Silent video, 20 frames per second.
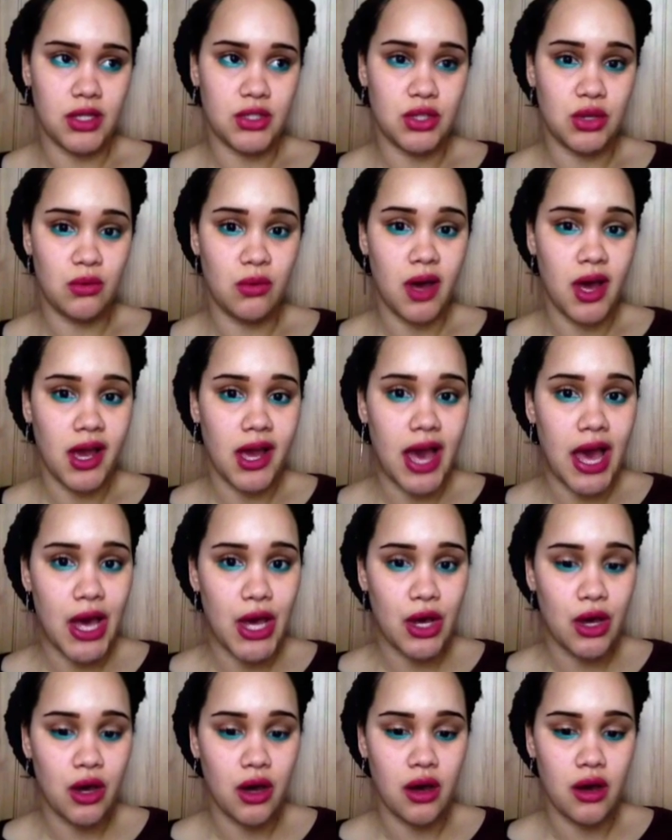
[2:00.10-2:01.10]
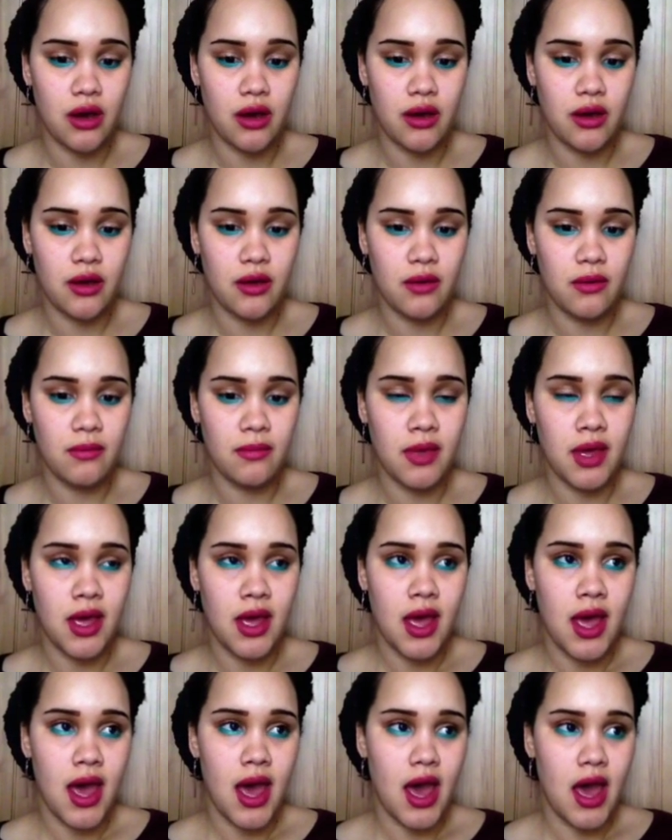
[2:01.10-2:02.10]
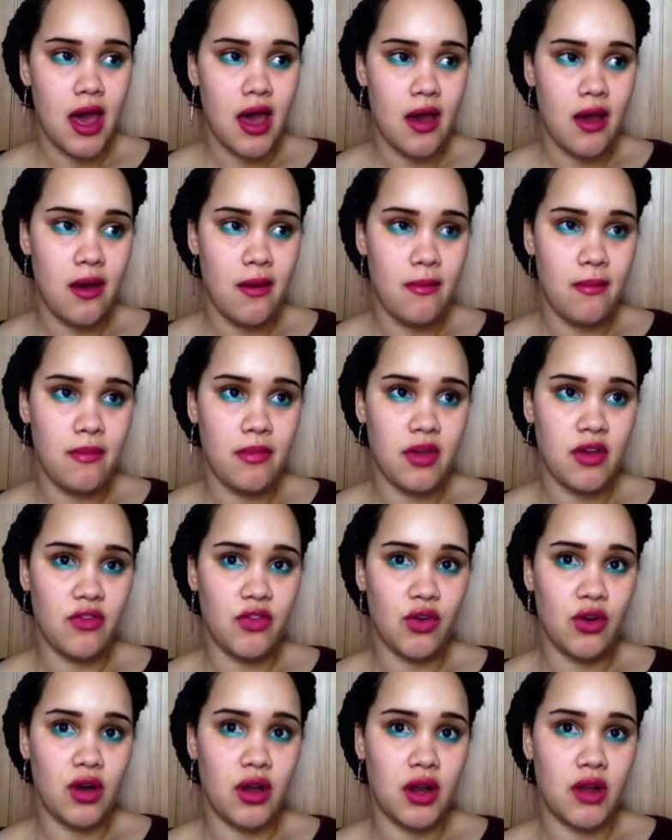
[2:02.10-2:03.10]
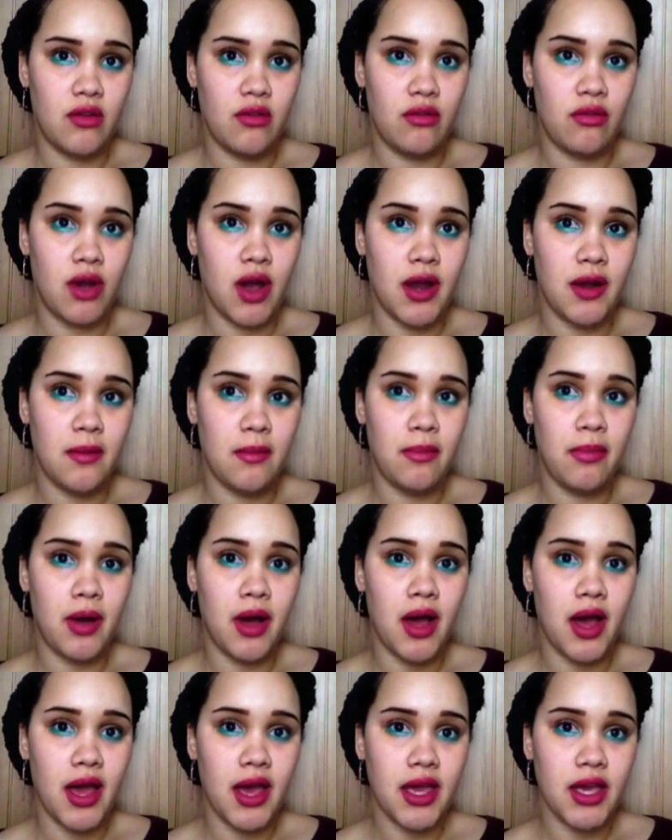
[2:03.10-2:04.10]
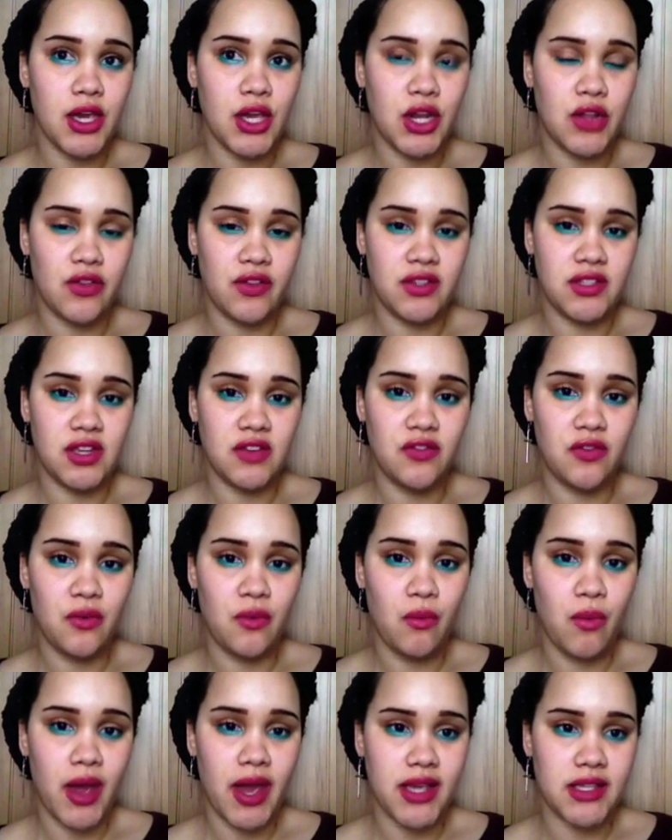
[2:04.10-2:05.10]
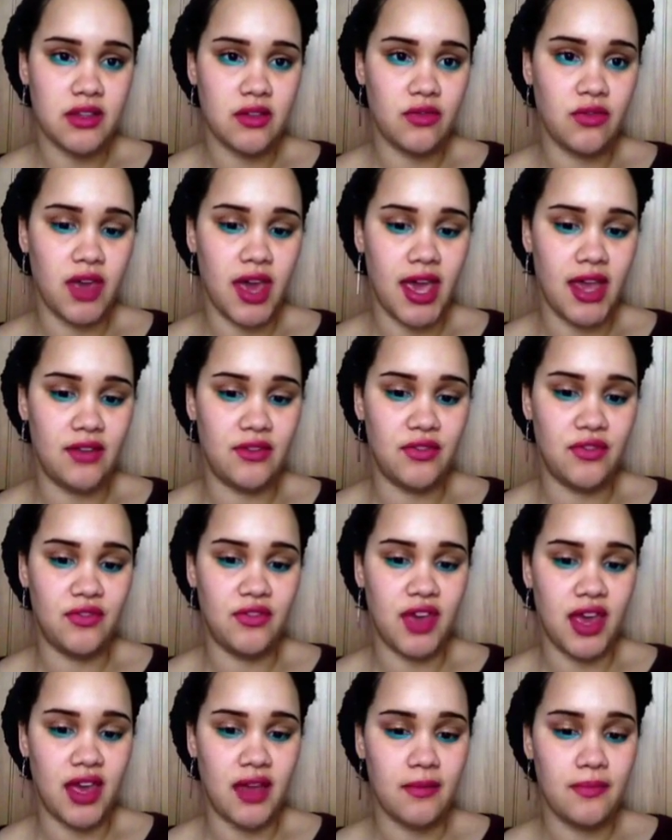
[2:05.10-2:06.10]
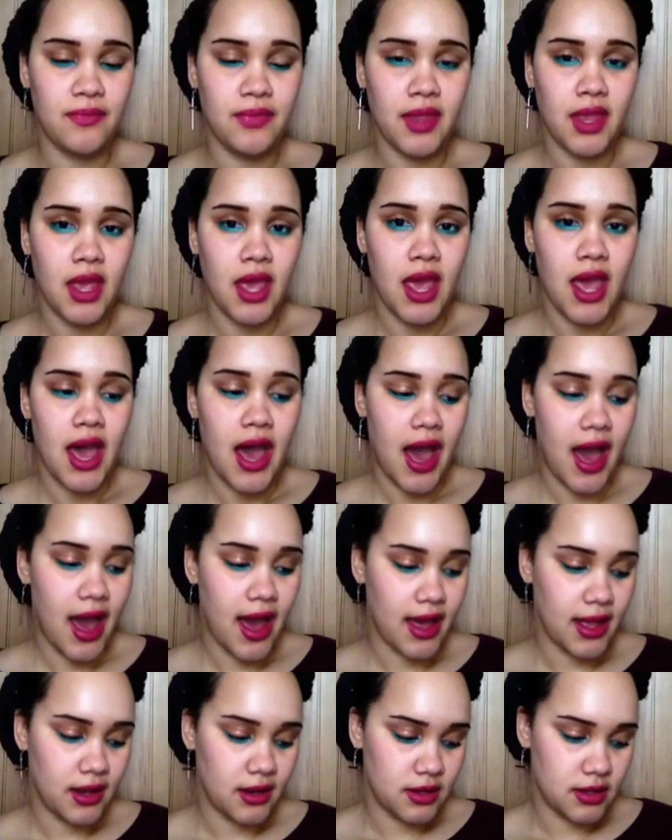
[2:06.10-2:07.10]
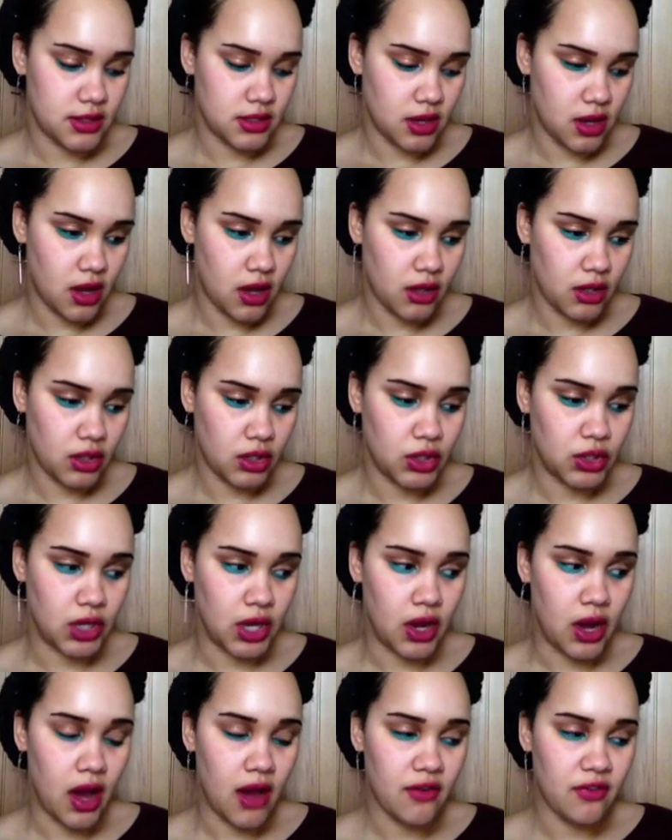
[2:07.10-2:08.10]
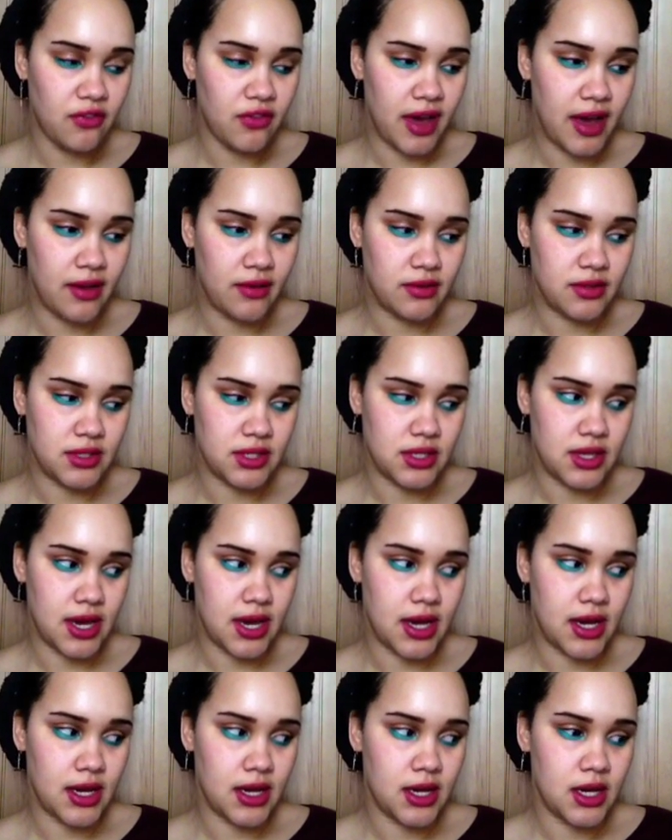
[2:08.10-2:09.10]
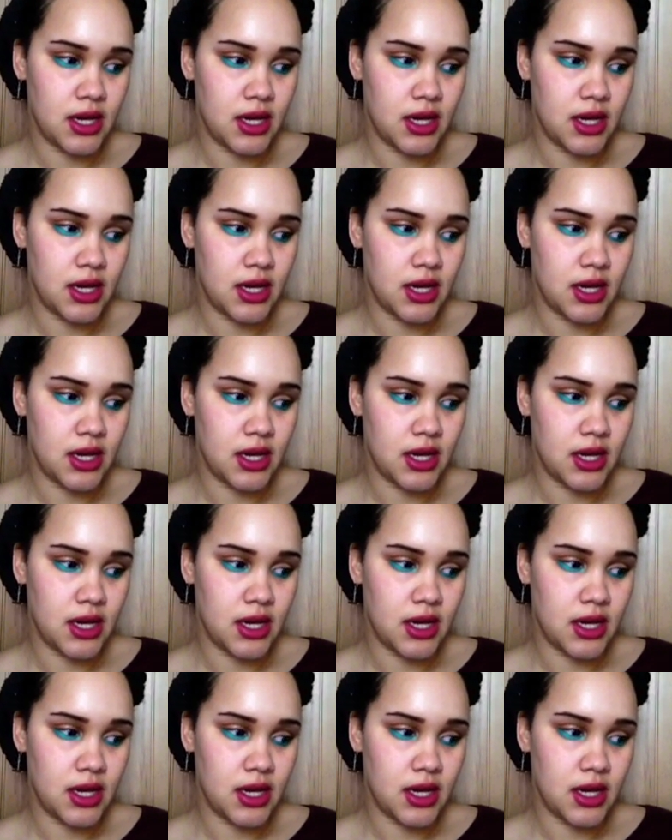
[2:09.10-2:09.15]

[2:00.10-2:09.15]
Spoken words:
to work out at home, if you're going to ride a bike, you know, there's different ways of getting fit. And, you know, I've found that,